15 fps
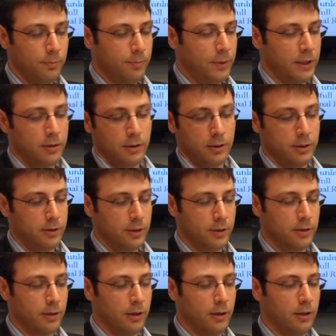basically
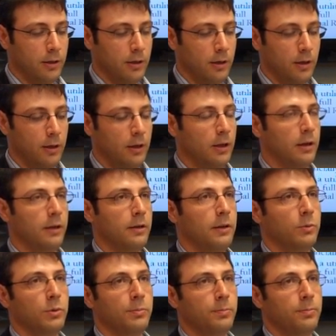says that
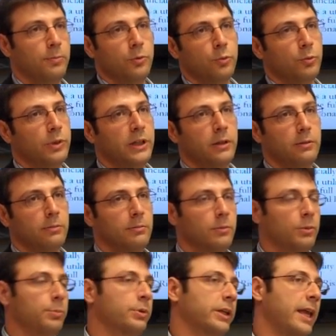it
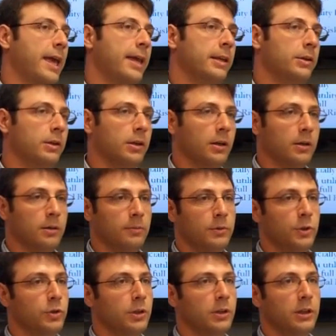would bring any
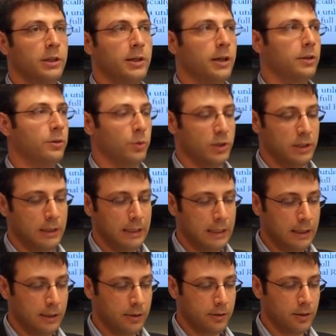utility down to its
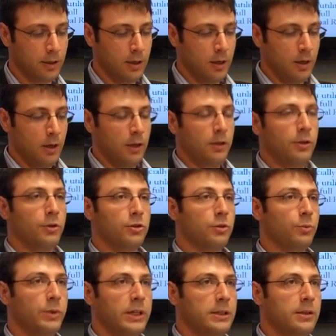knees. There's a
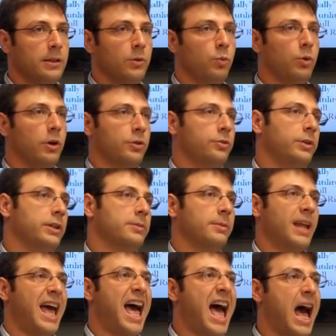reason that Wall Street has
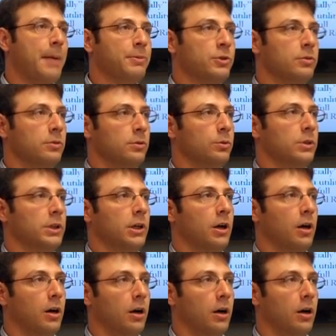been absolutely